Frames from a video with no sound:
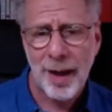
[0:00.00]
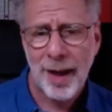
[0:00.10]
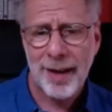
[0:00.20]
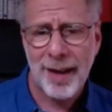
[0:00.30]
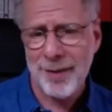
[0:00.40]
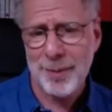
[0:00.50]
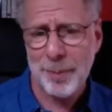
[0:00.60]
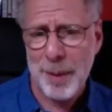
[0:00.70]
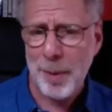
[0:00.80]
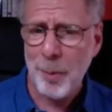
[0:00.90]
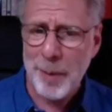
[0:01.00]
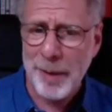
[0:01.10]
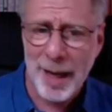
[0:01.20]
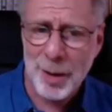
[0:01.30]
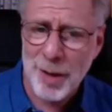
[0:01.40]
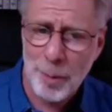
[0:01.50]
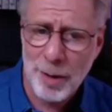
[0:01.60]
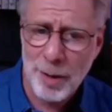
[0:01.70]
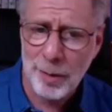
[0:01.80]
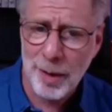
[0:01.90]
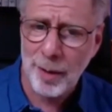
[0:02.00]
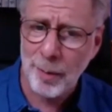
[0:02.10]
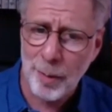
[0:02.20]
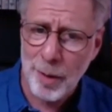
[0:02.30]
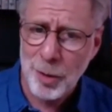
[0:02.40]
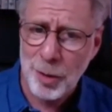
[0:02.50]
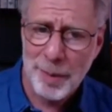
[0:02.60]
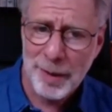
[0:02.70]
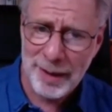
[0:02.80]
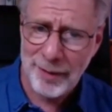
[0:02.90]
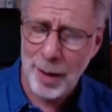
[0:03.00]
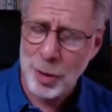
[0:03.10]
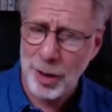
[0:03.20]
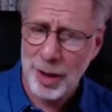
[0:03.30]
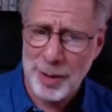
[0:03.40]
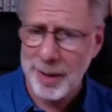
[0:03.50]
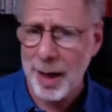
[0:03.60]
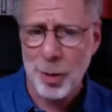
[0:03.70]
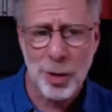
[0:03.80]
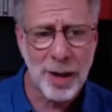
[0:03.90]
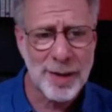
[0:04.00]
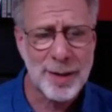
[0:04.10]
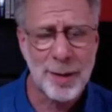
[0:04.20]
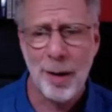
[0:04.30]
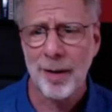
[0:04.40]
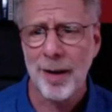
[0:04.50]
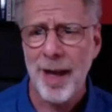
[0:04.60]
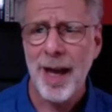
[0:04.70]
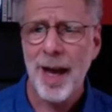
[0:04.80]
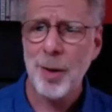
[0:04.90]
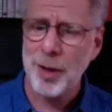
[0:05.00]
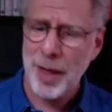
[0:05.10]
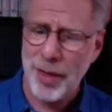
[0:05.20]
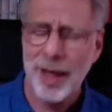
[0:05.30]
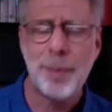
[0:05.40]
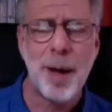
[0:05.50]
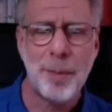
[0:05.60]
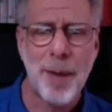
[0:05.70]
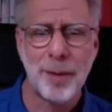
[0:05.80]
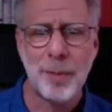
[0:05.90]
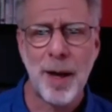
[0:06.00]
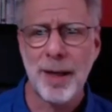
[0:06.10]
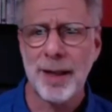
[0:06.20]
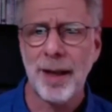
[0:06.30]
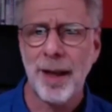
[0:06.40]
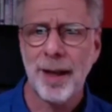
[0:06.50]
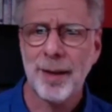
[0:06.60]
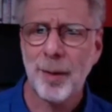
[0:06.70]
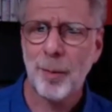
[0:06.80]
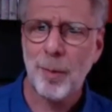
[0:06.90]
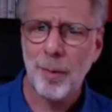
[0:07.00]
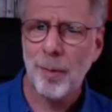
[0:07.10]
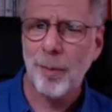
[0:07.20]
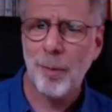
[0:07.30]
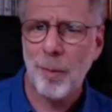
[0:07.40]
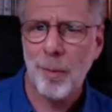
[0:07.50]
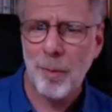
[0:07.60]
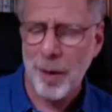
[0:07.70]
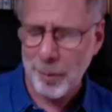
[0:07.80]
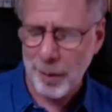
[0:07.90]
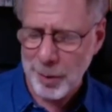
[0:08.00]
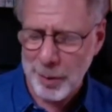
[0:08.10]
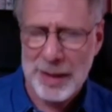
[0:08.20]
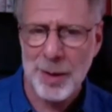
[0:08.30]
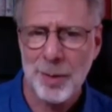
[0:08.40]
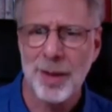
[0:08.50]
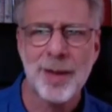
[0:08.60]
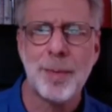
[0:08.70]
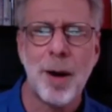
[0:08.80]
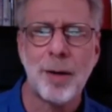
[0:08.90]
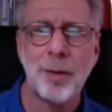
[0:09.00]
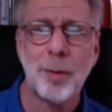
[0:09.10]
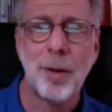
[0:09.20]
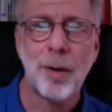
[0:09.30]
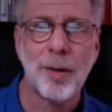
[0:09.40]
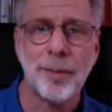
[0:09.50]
it gives people whiplash. They wonder, like, well, what should I believe? How should I do it? How should I start? How should I think about my own body? You know, what do we do in this modern world?